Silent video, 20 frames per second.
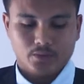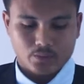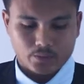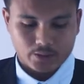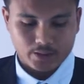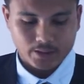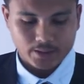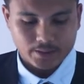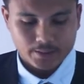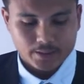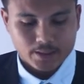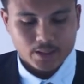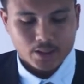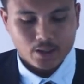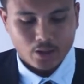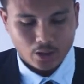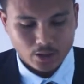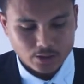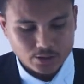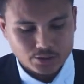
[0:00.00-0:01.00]
okay
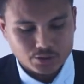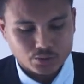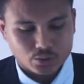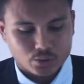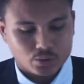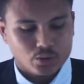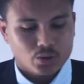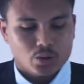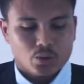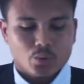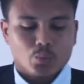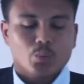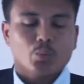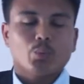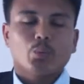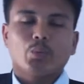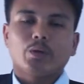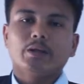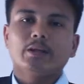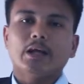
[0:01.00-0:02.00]
also
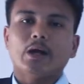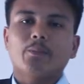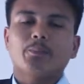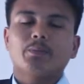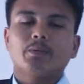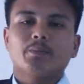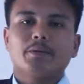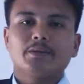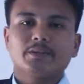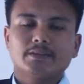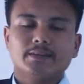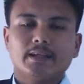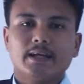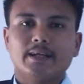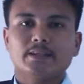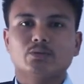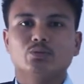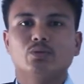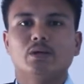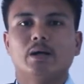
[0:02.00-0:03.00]
in our previous
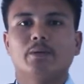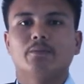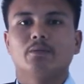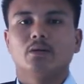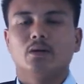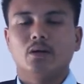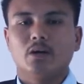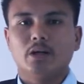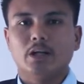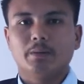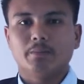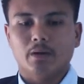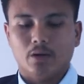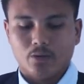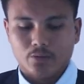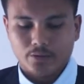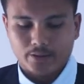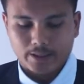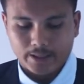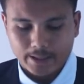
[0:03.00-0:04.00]
class we have learned
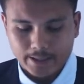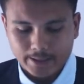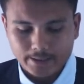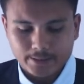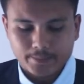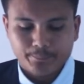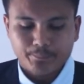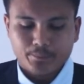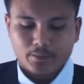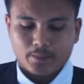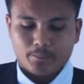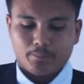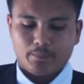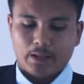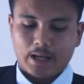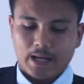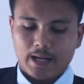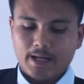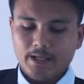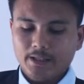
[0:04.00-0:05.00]
about that
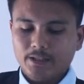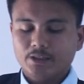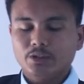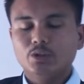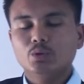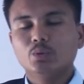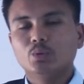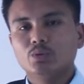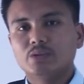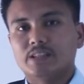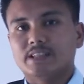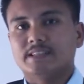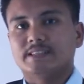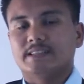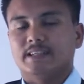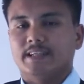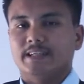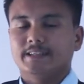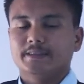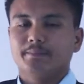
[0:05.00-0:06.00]
plant use
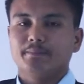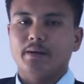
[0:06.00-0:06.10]
is,